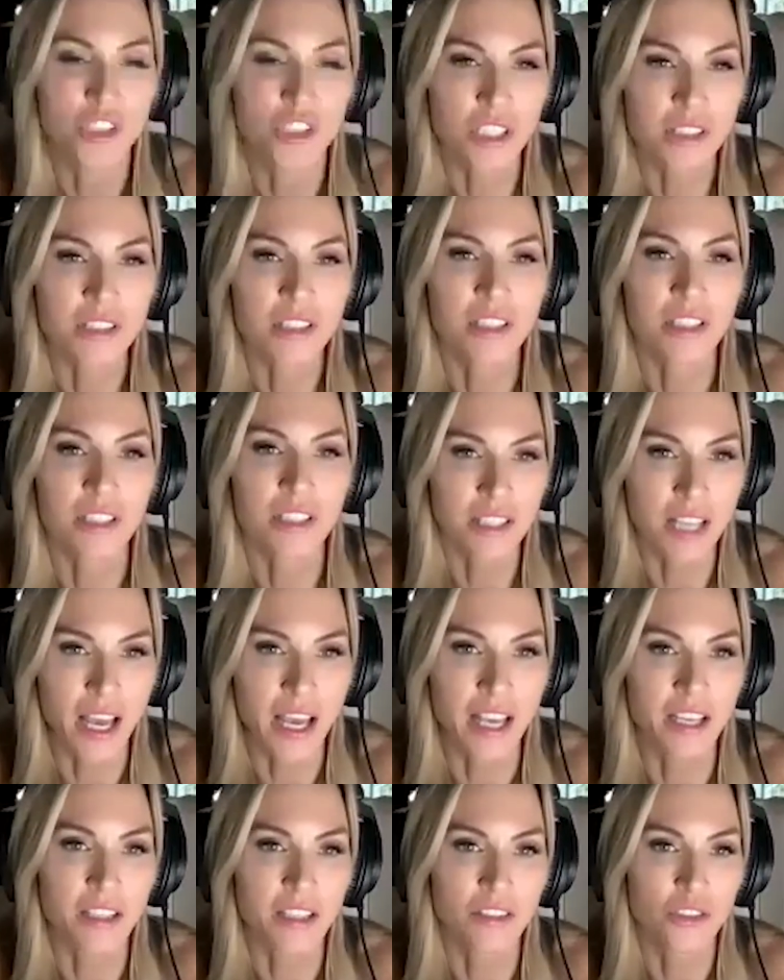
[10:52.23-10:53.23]
just going to
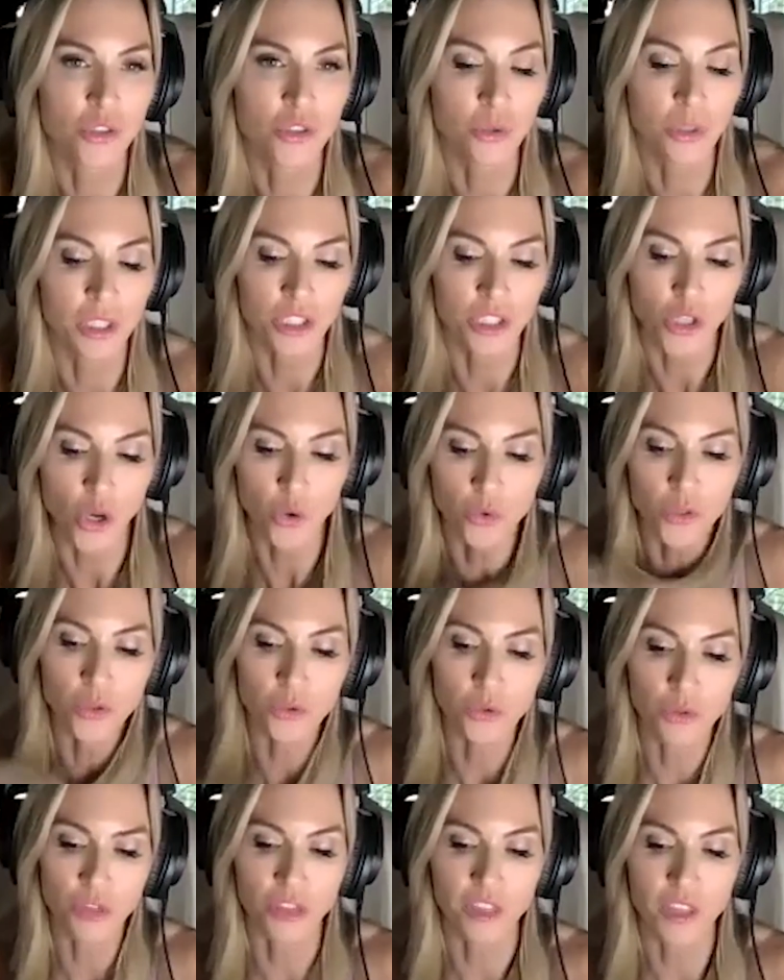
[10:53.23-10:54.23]
say, Julie, don't
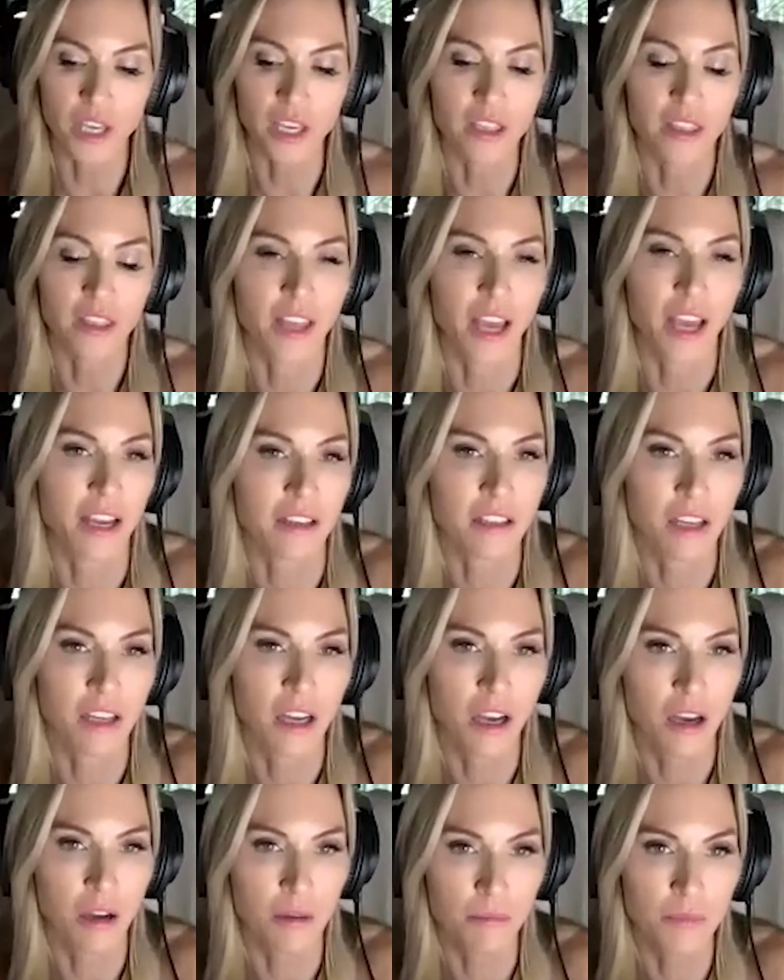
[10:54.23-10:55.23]
you think that
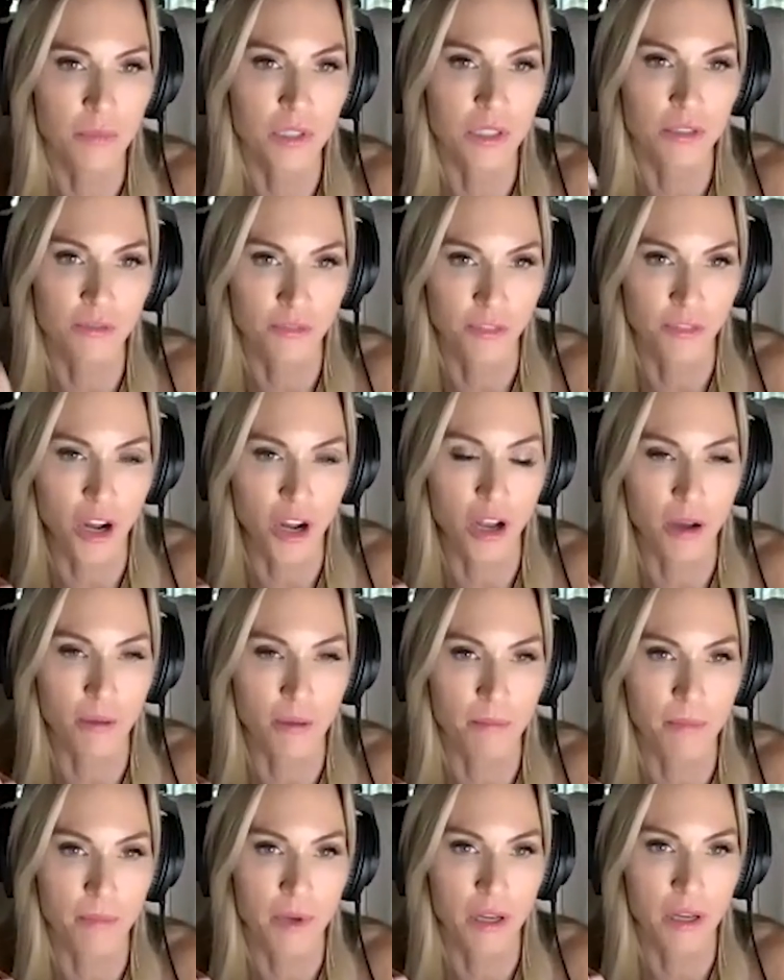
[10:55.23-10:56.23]
comes
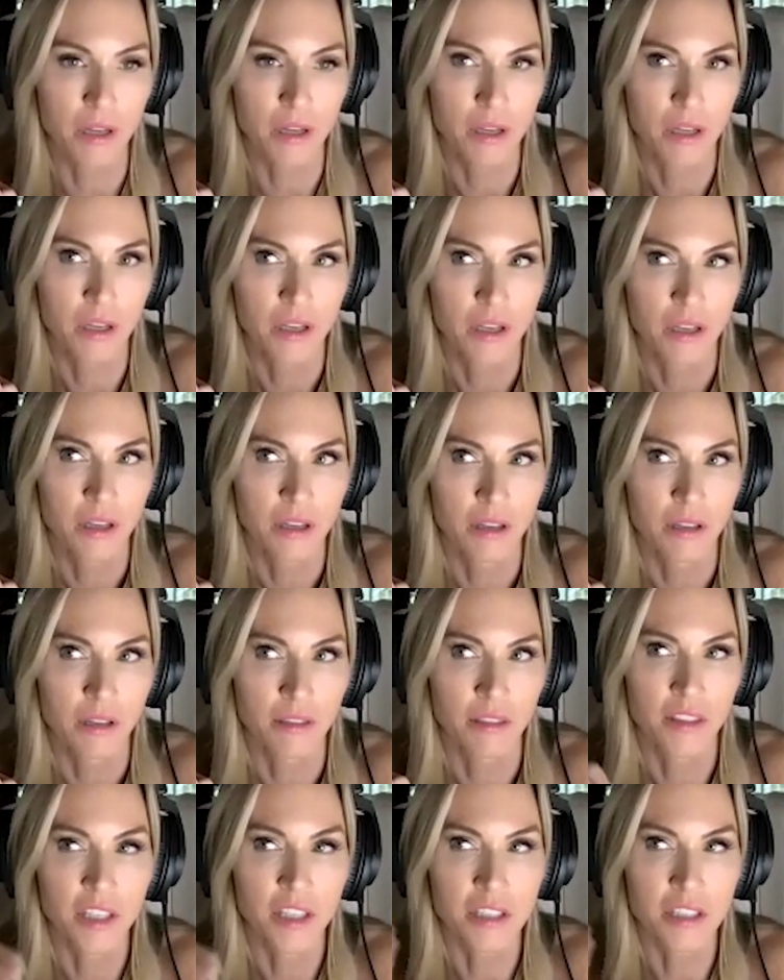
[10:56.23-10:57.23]
from
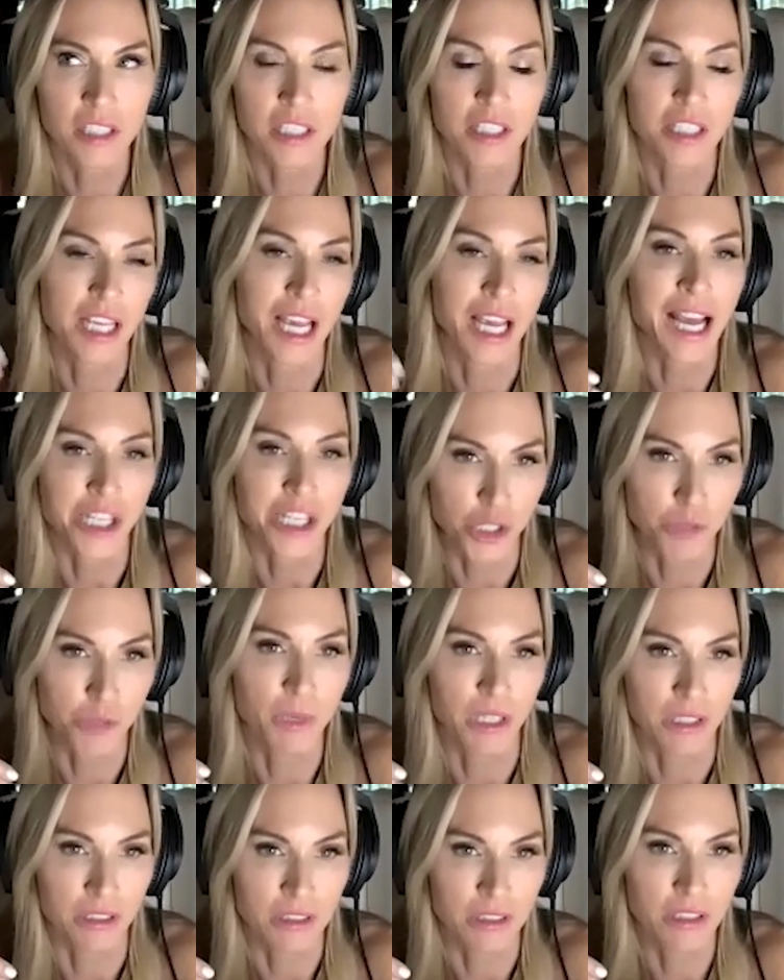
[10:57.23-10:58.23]
the
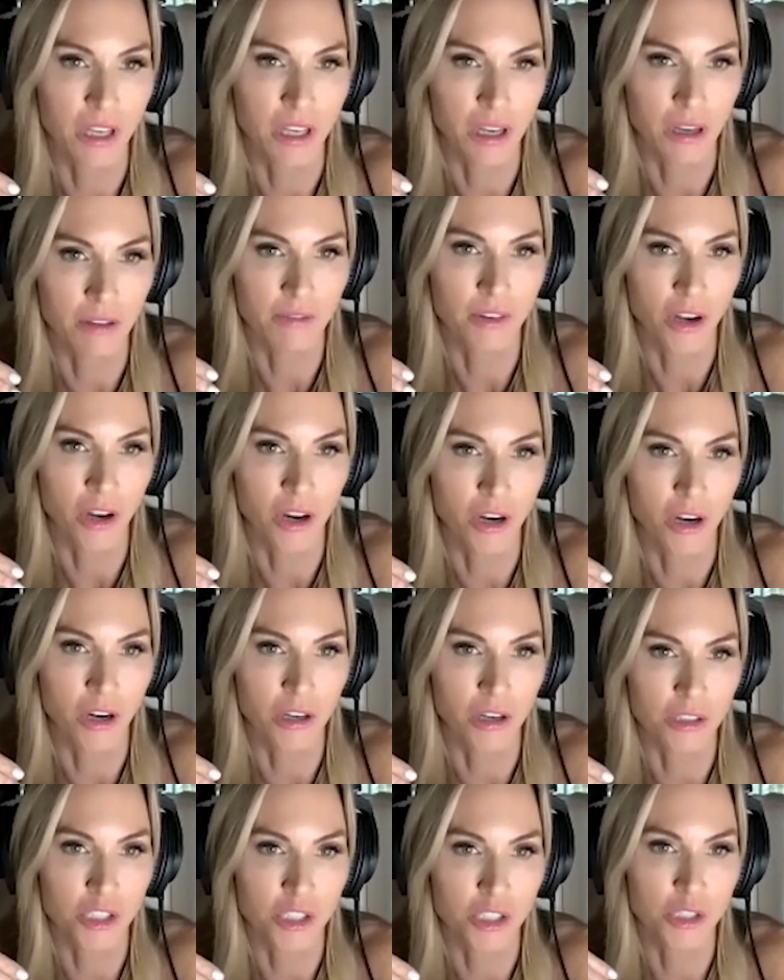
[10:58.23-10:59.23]
detachment of
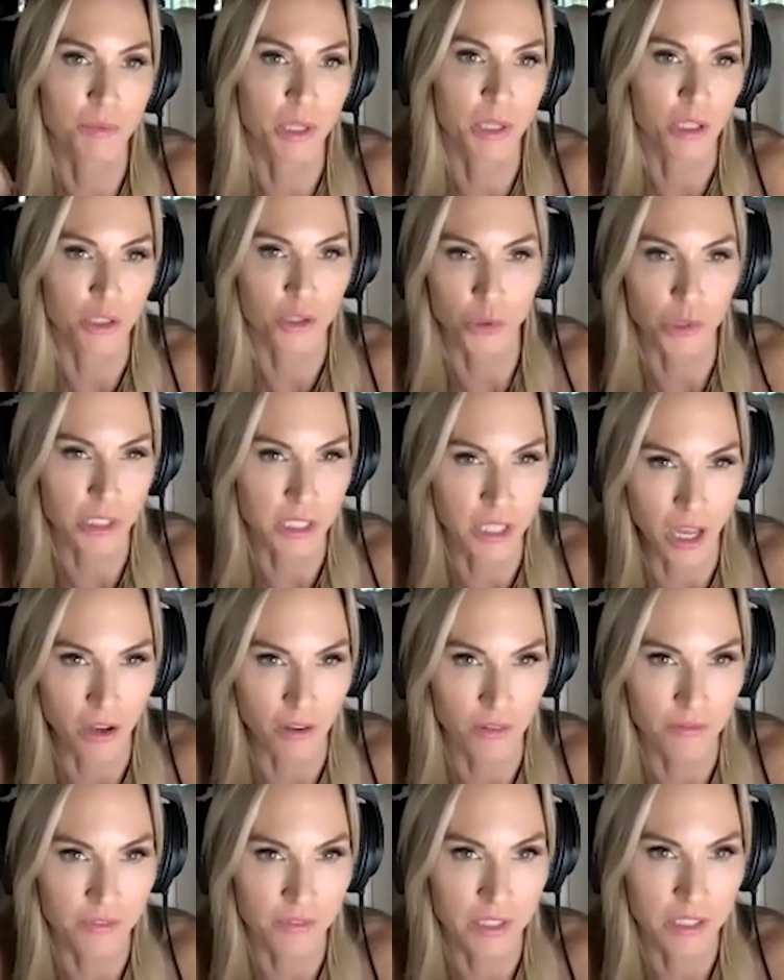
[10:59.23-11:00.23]
our spiritual
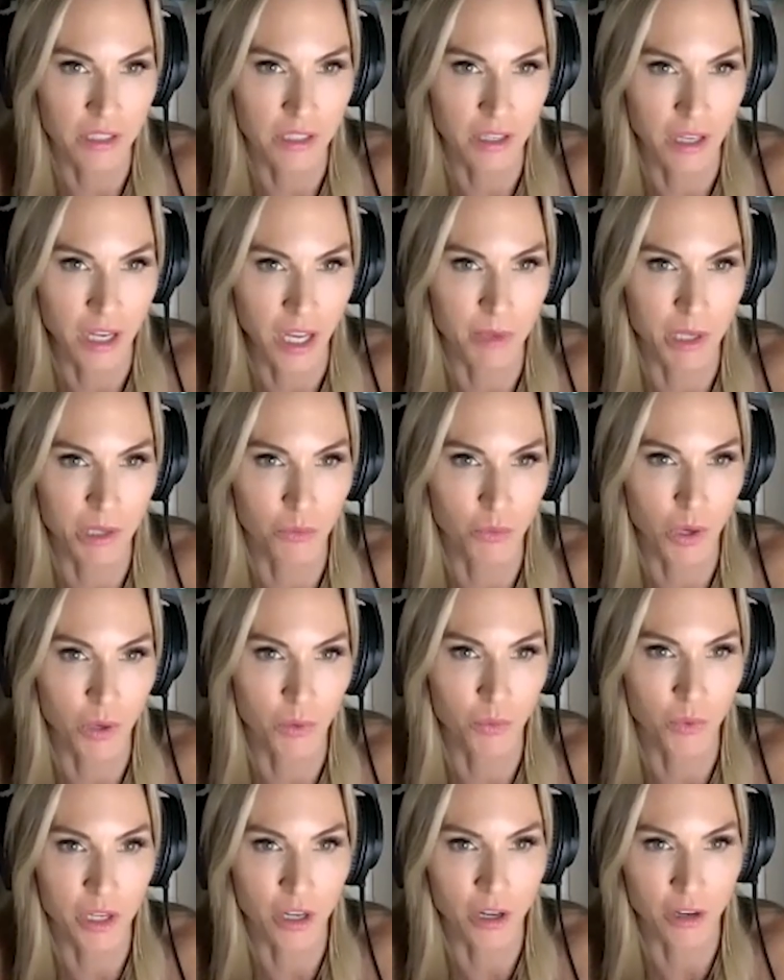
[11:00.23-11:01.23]
selves? I mean, when
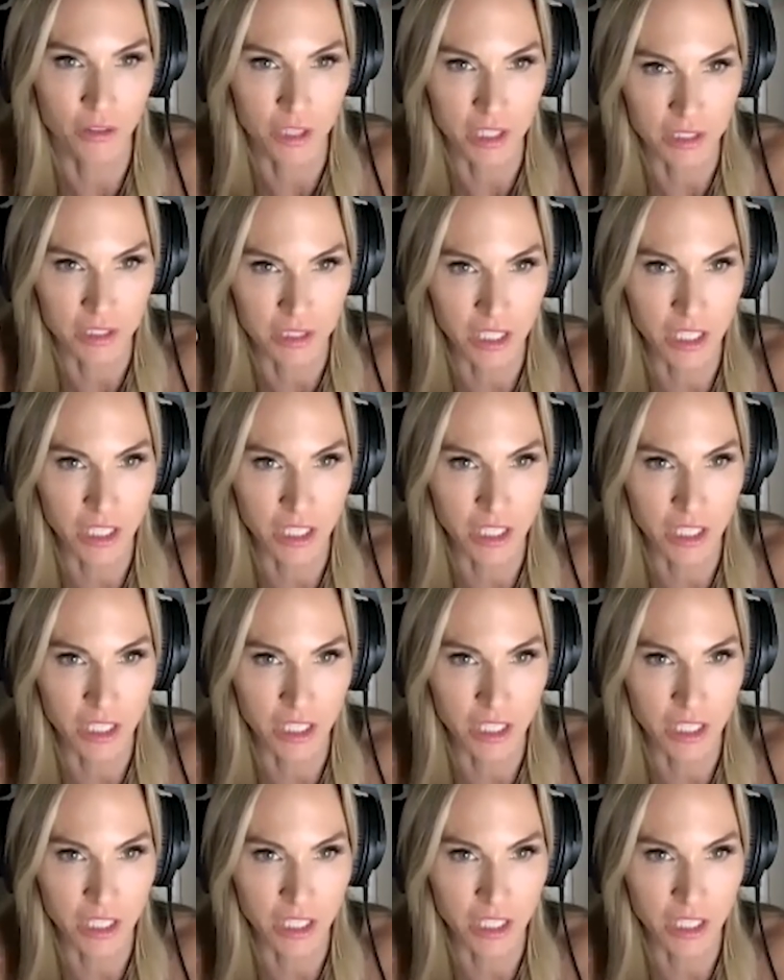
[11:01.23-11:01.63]
we are these